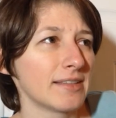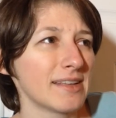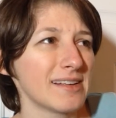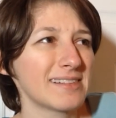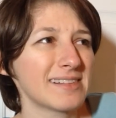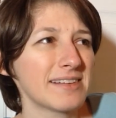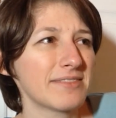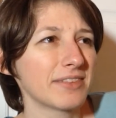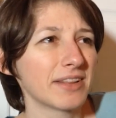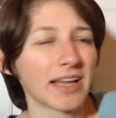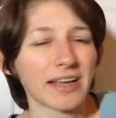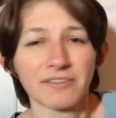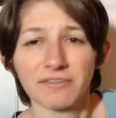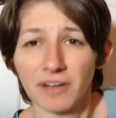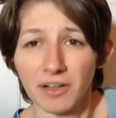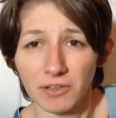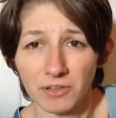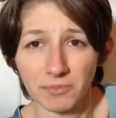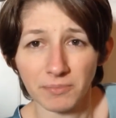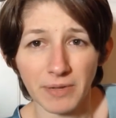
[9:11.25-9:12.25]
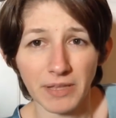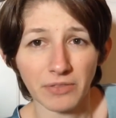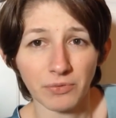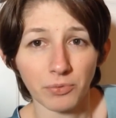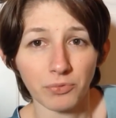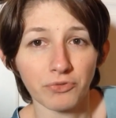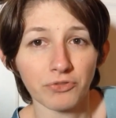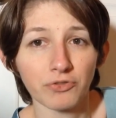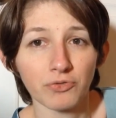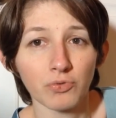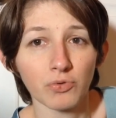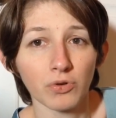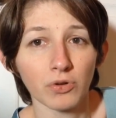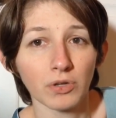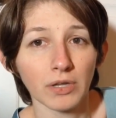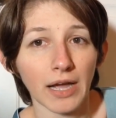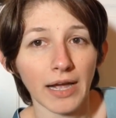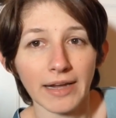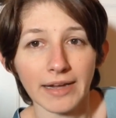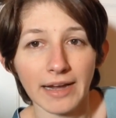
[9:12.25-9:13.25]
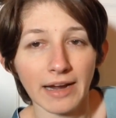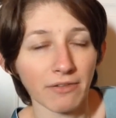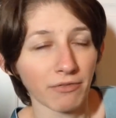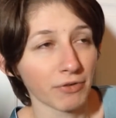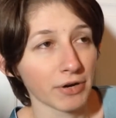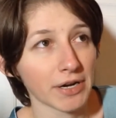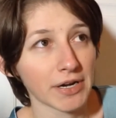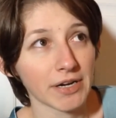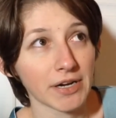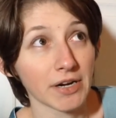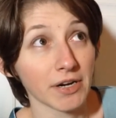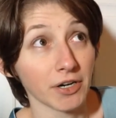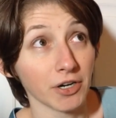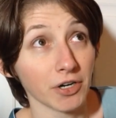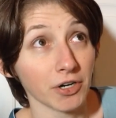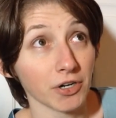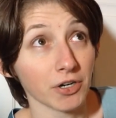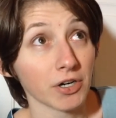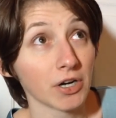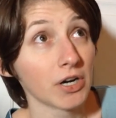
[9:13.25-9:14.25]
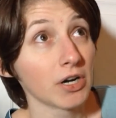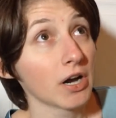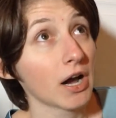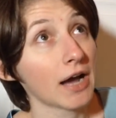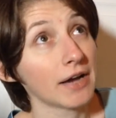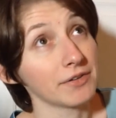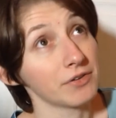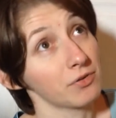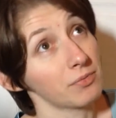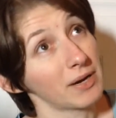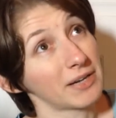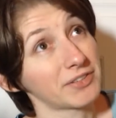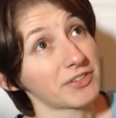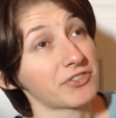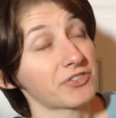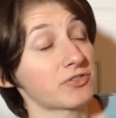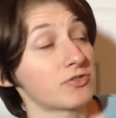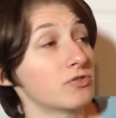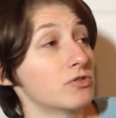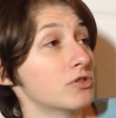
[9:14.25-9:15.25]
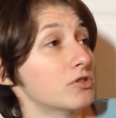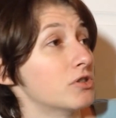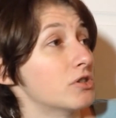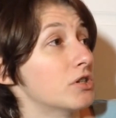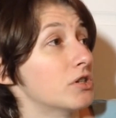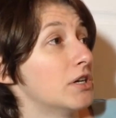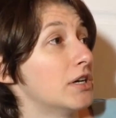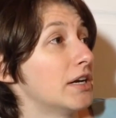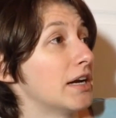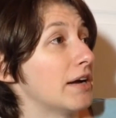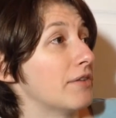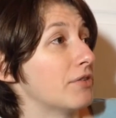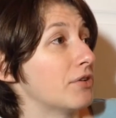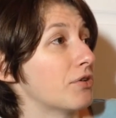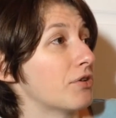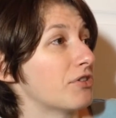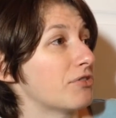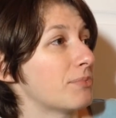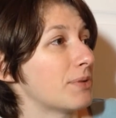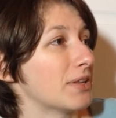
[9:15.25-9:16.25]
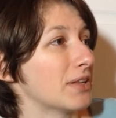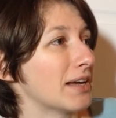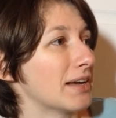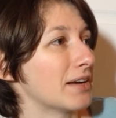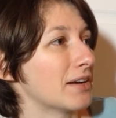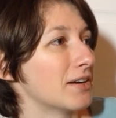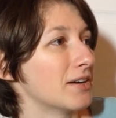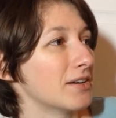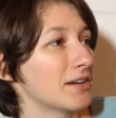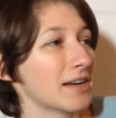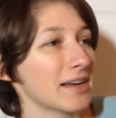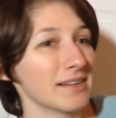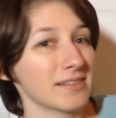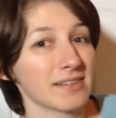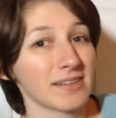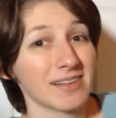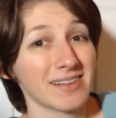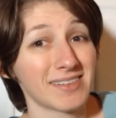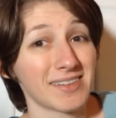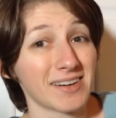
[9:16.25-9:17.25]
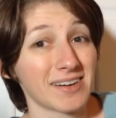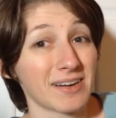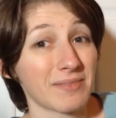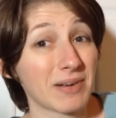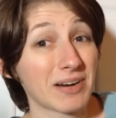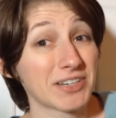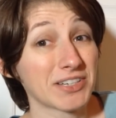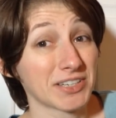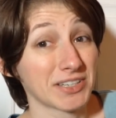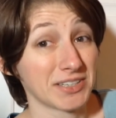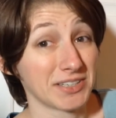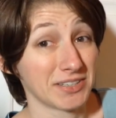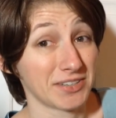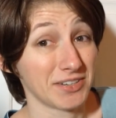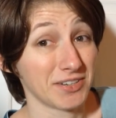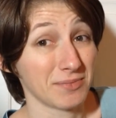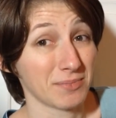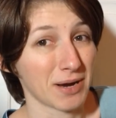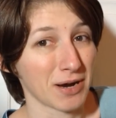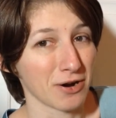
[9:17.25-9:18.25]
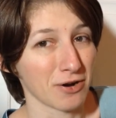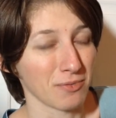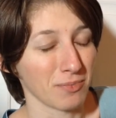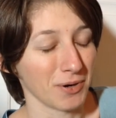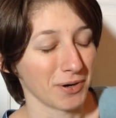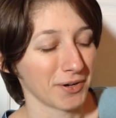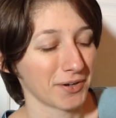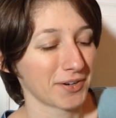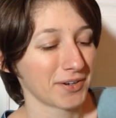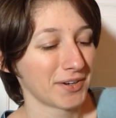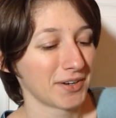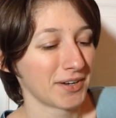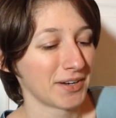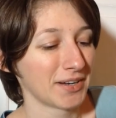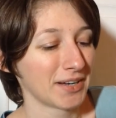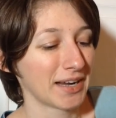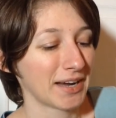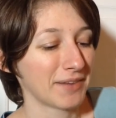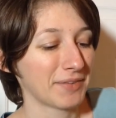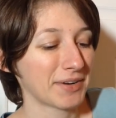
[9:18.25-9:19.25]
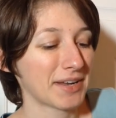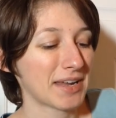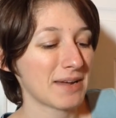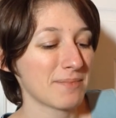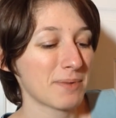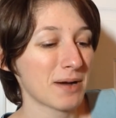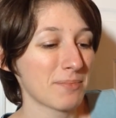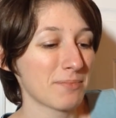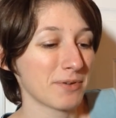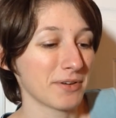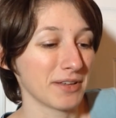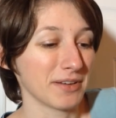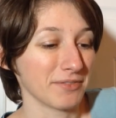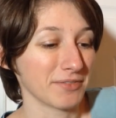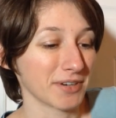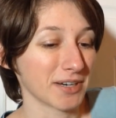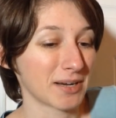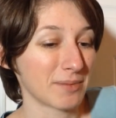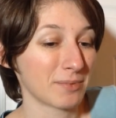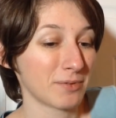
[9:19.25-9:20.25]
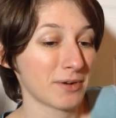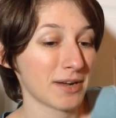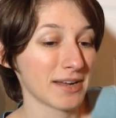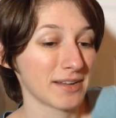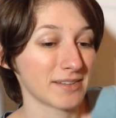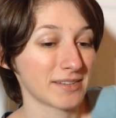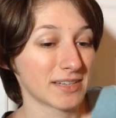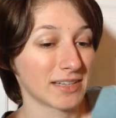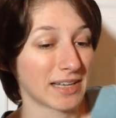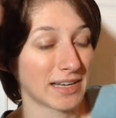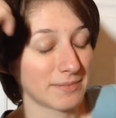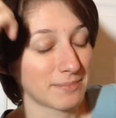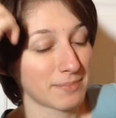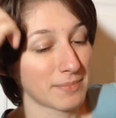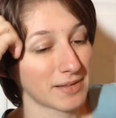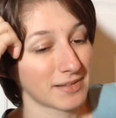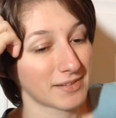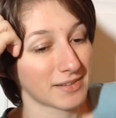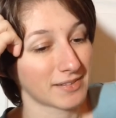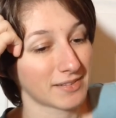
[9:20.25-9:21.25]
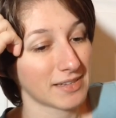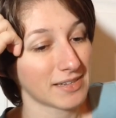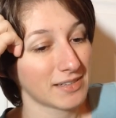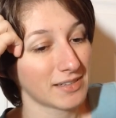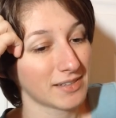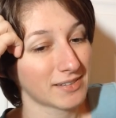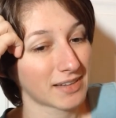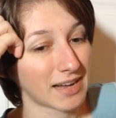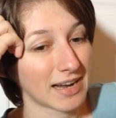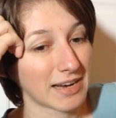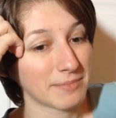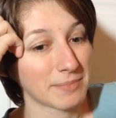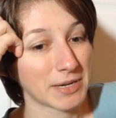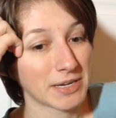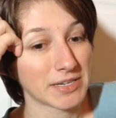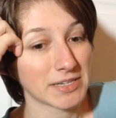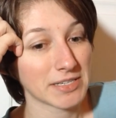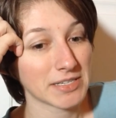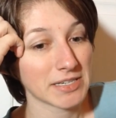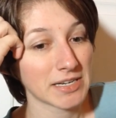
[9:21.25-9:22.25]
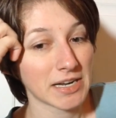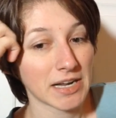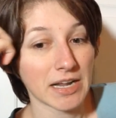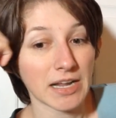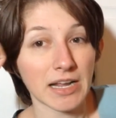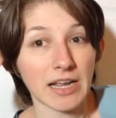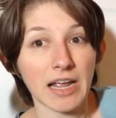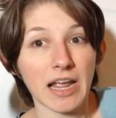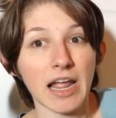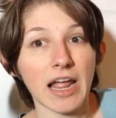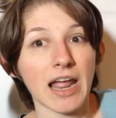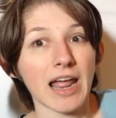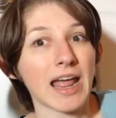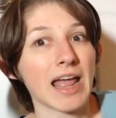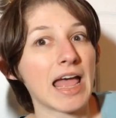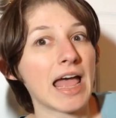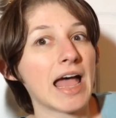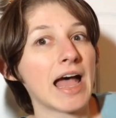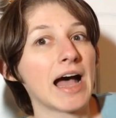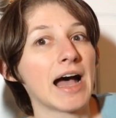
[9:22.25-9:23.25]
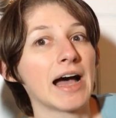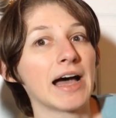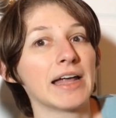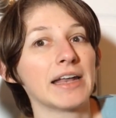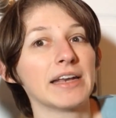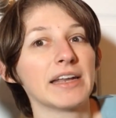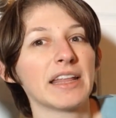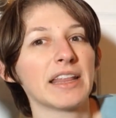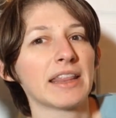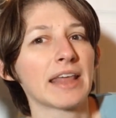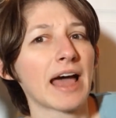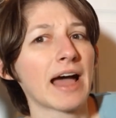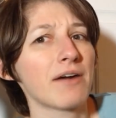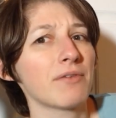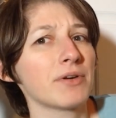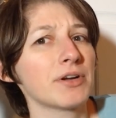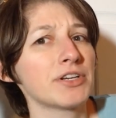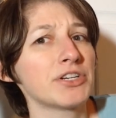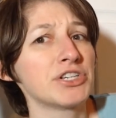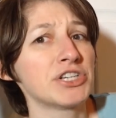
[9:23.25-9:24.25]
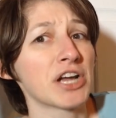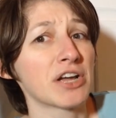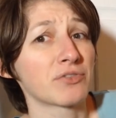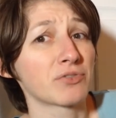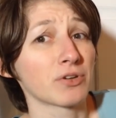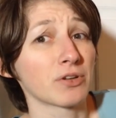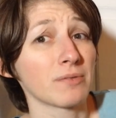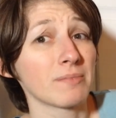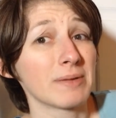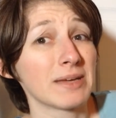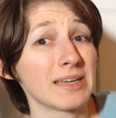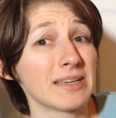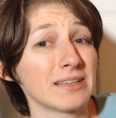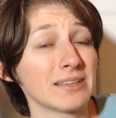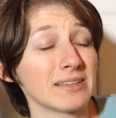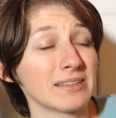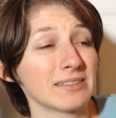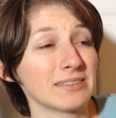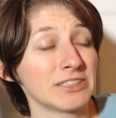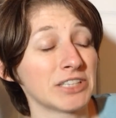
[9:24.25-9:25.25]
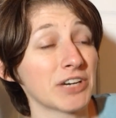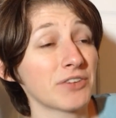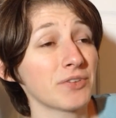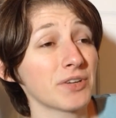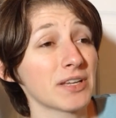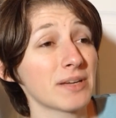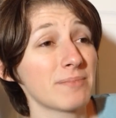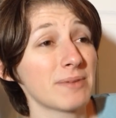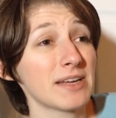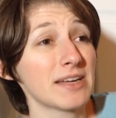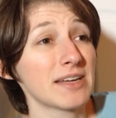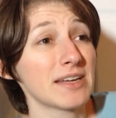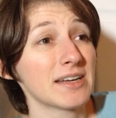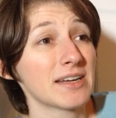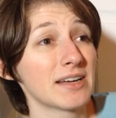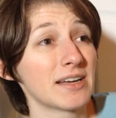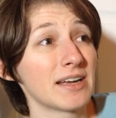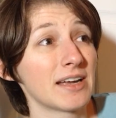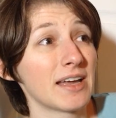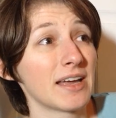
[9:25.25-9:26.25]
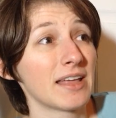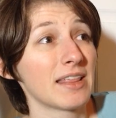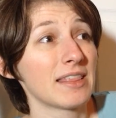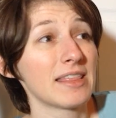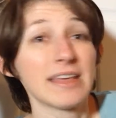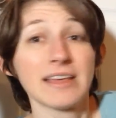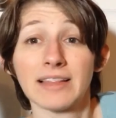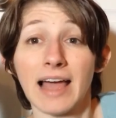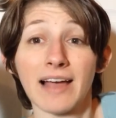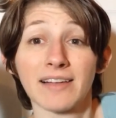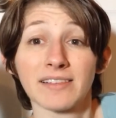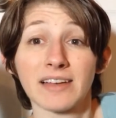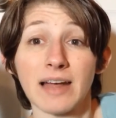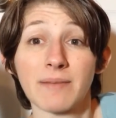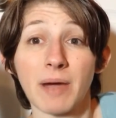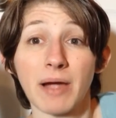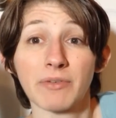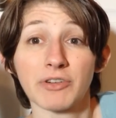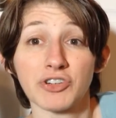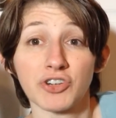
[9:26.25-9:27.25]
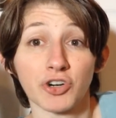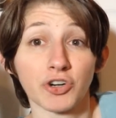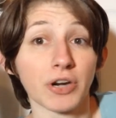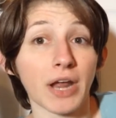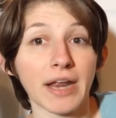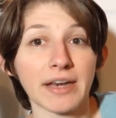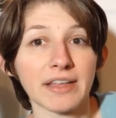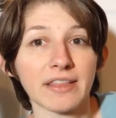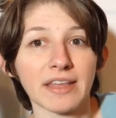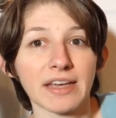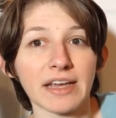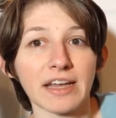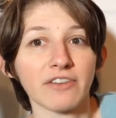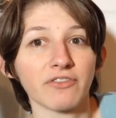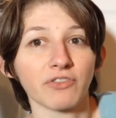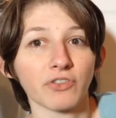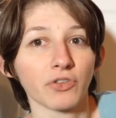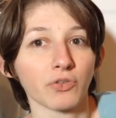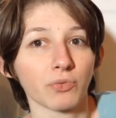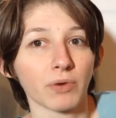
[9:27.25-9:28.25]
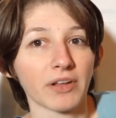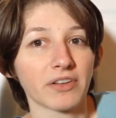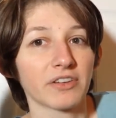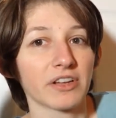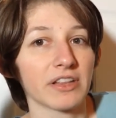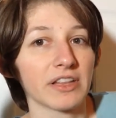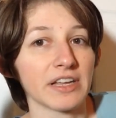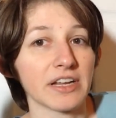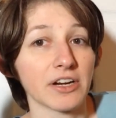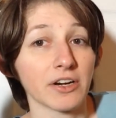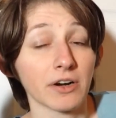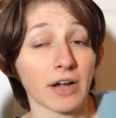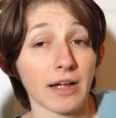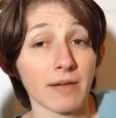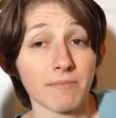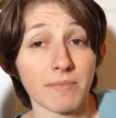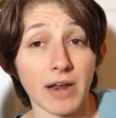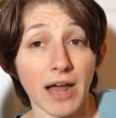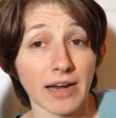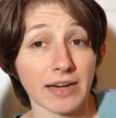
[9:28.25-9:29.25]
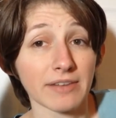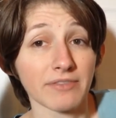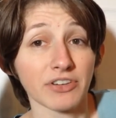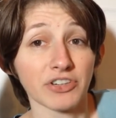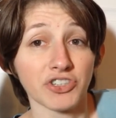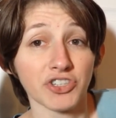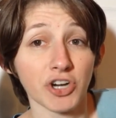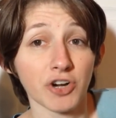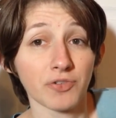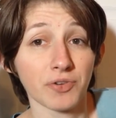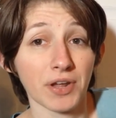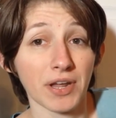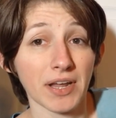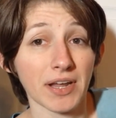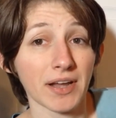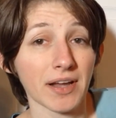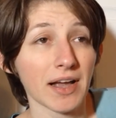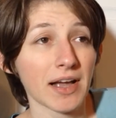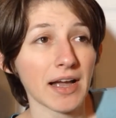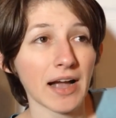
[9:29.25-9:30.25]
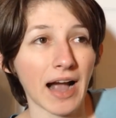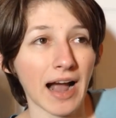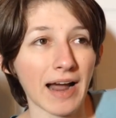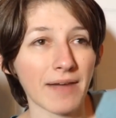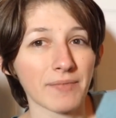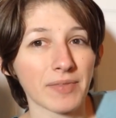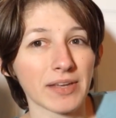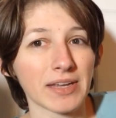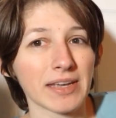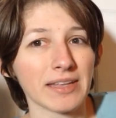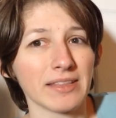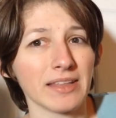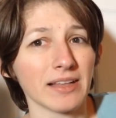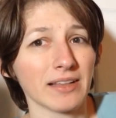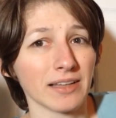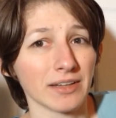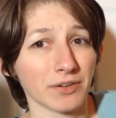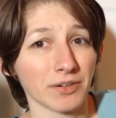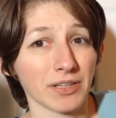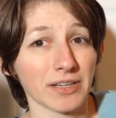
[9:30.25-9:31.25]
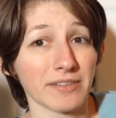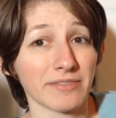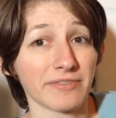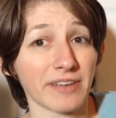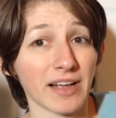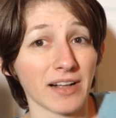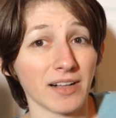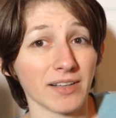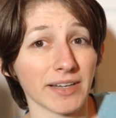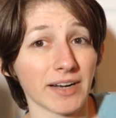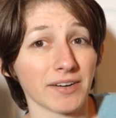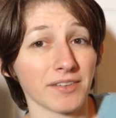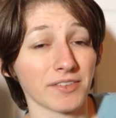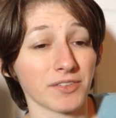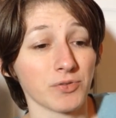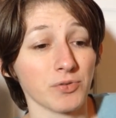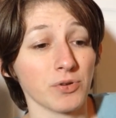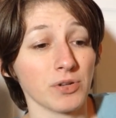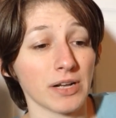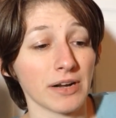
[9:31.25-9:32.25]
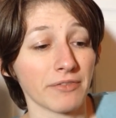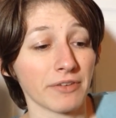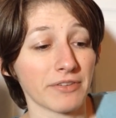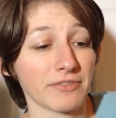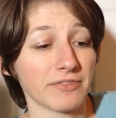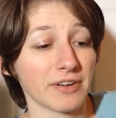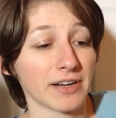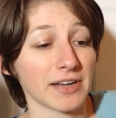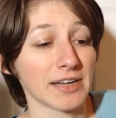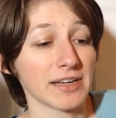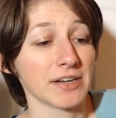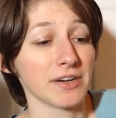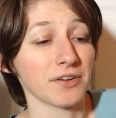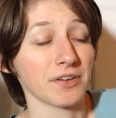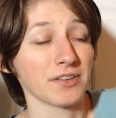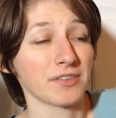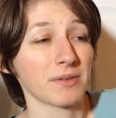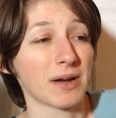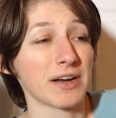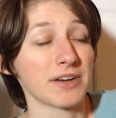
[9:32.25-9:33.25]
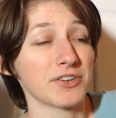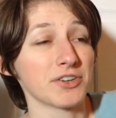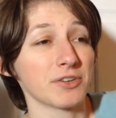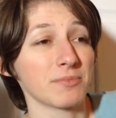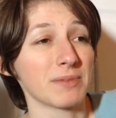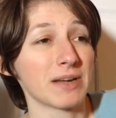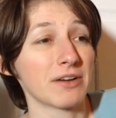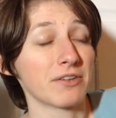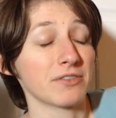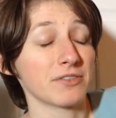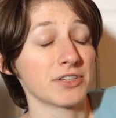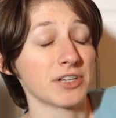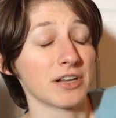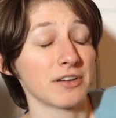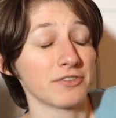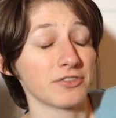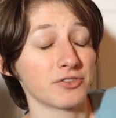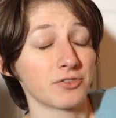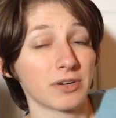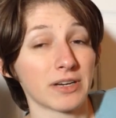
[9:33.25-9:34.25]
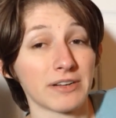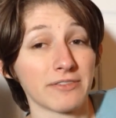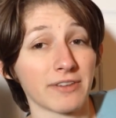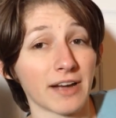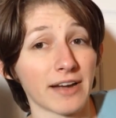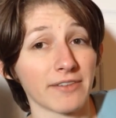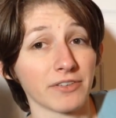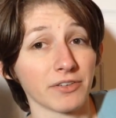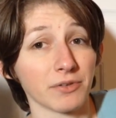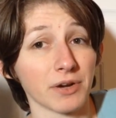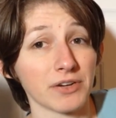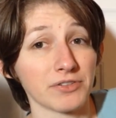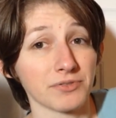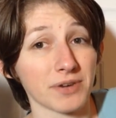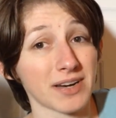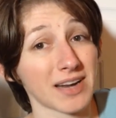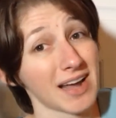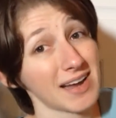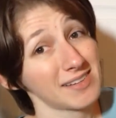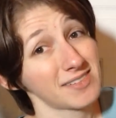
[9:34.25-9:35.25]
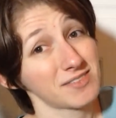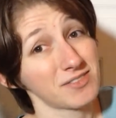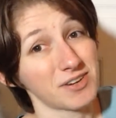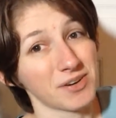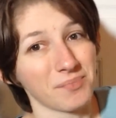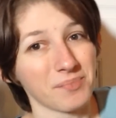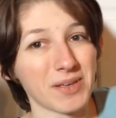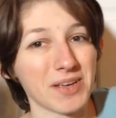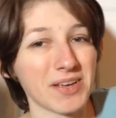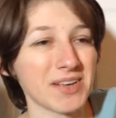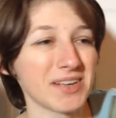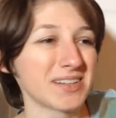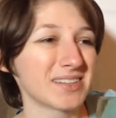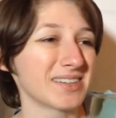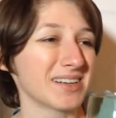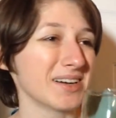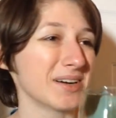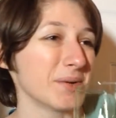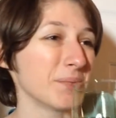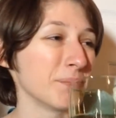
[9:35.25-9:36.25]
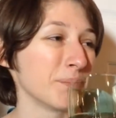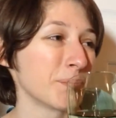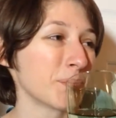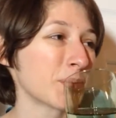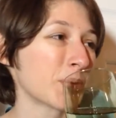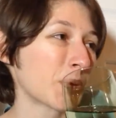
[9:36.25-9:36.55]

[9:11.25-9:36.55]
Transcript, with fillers: This even like followed me through school. Like every year I go back to school and would always be like, okay, so this year I'm actually gonna do my homework and would keep up with it for a couple weeks till I'd miss a single assignment and that would generally be generally be the last time I would turn anything in for the rest of the year. I'm not even joking. I'm the kid that literally failed out of school every fucking year. That's why it took me out until I was 25 to graduate high school. So,